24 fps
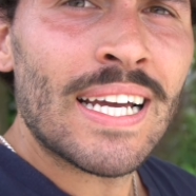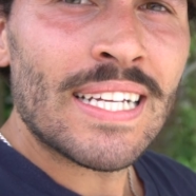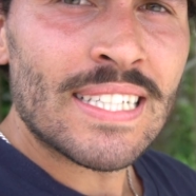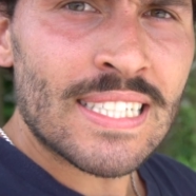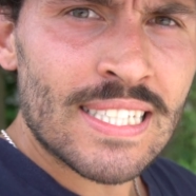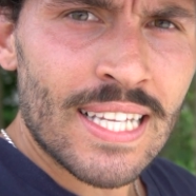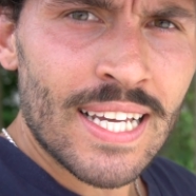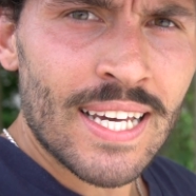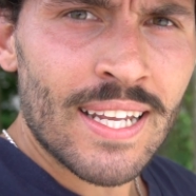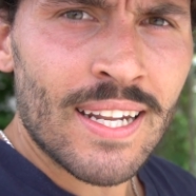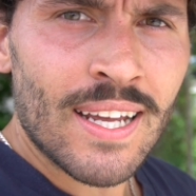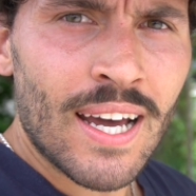
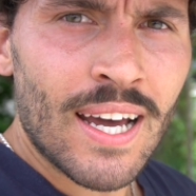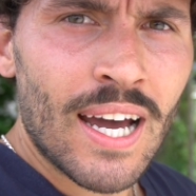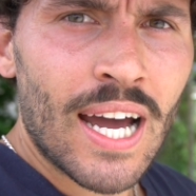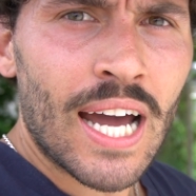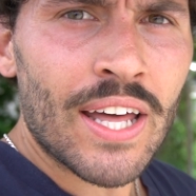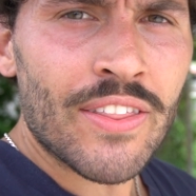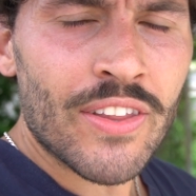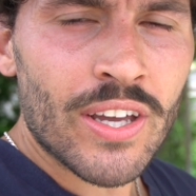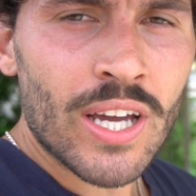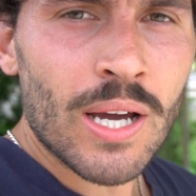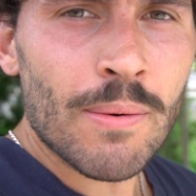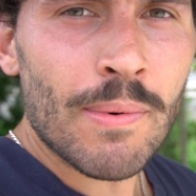Instead, I
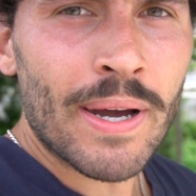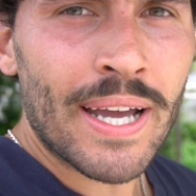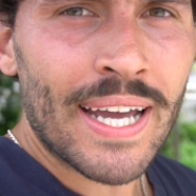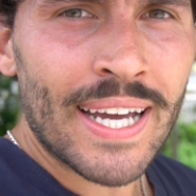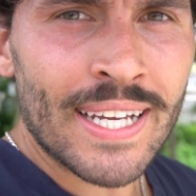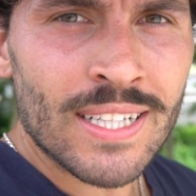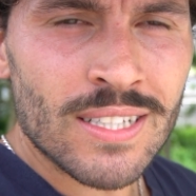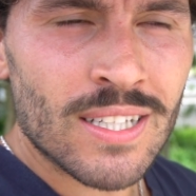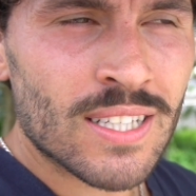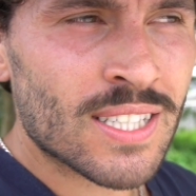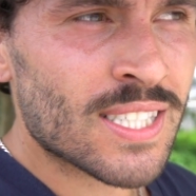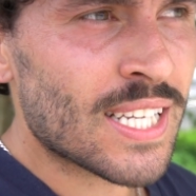think I might
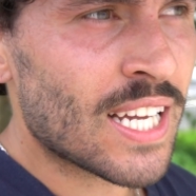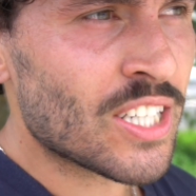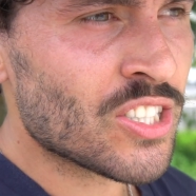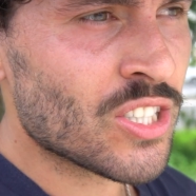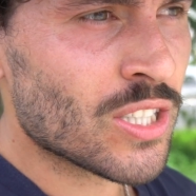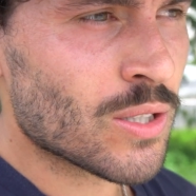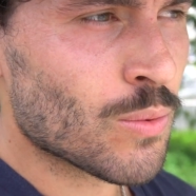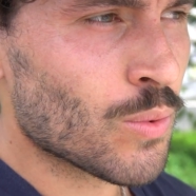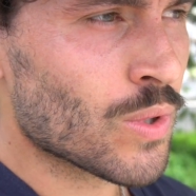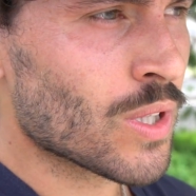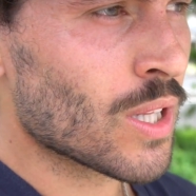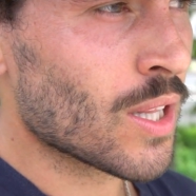end the
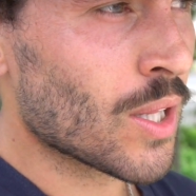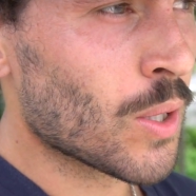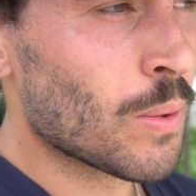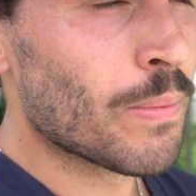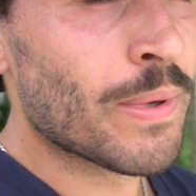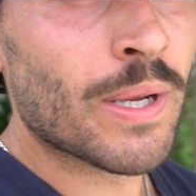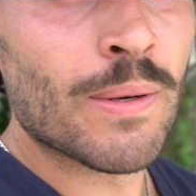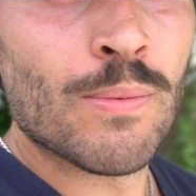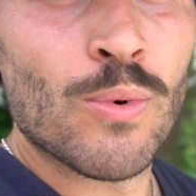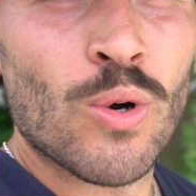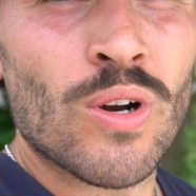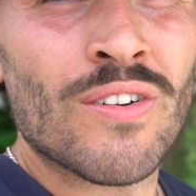session with a little bit
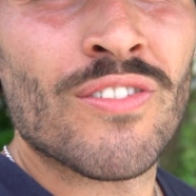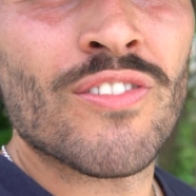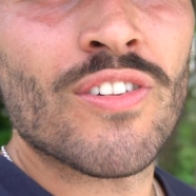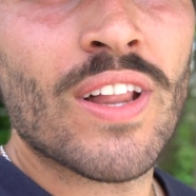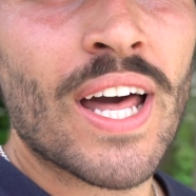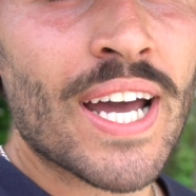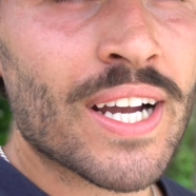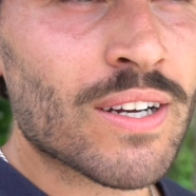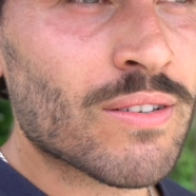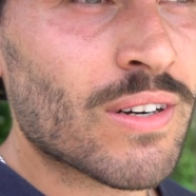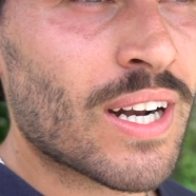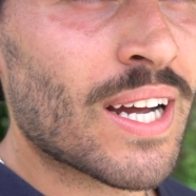of more
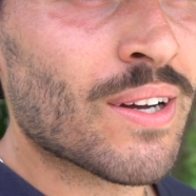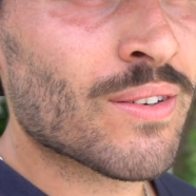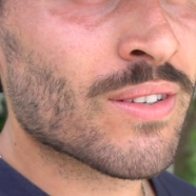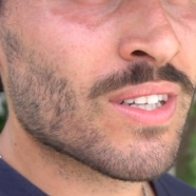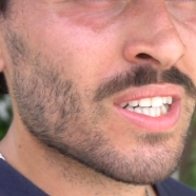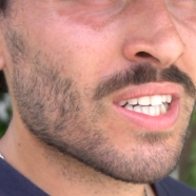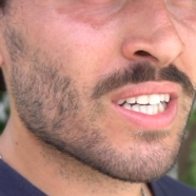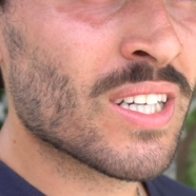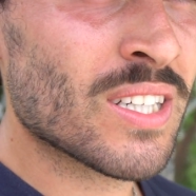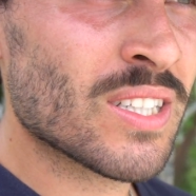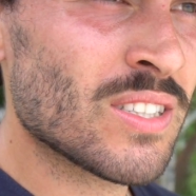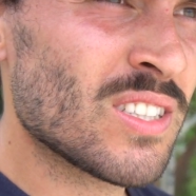flat ground
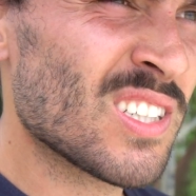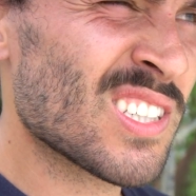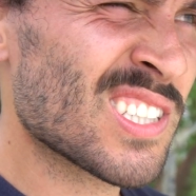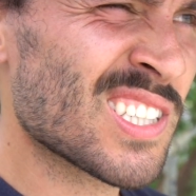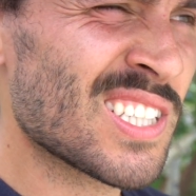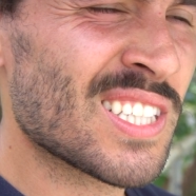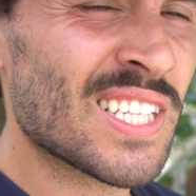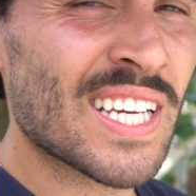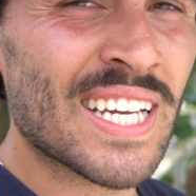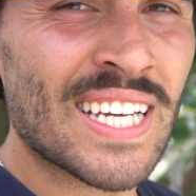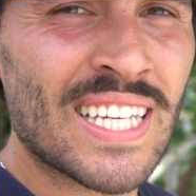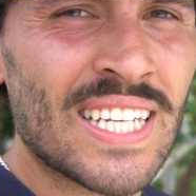just to
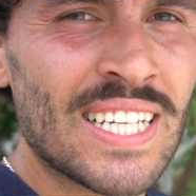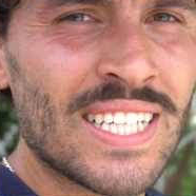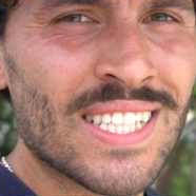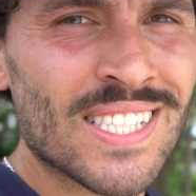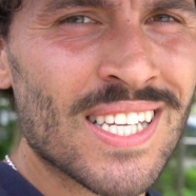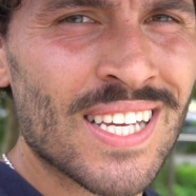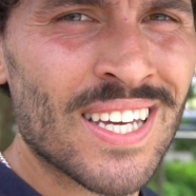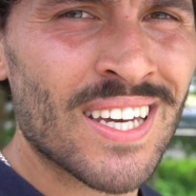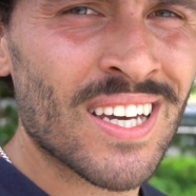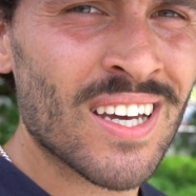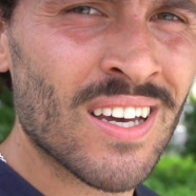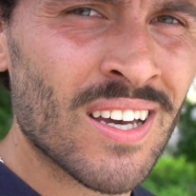take it easy.
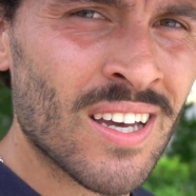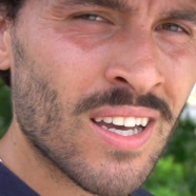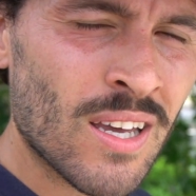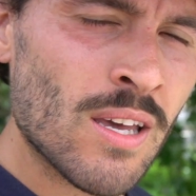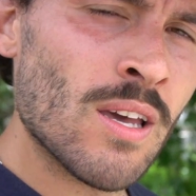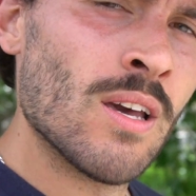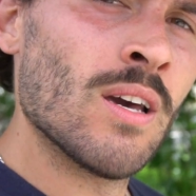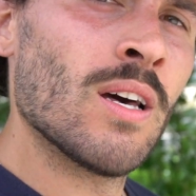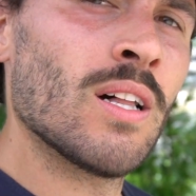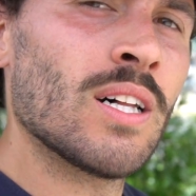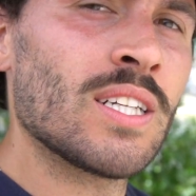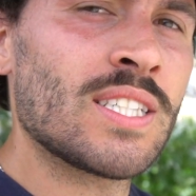
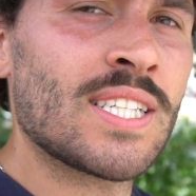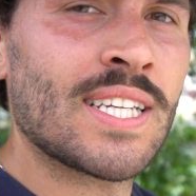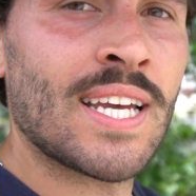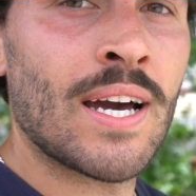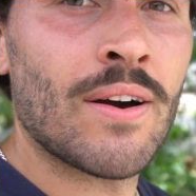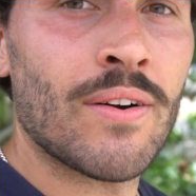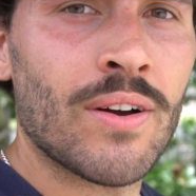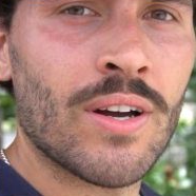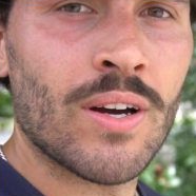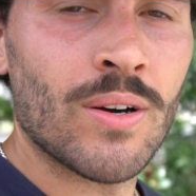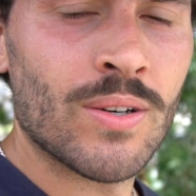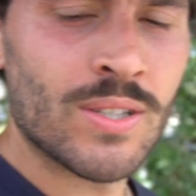Let's see how
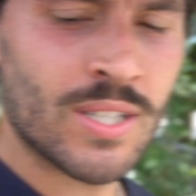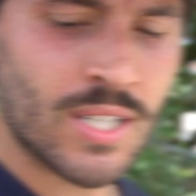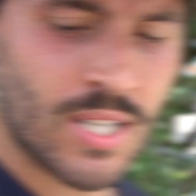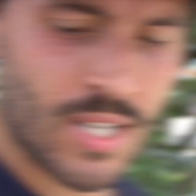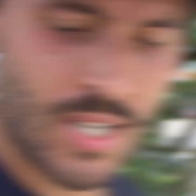it goes.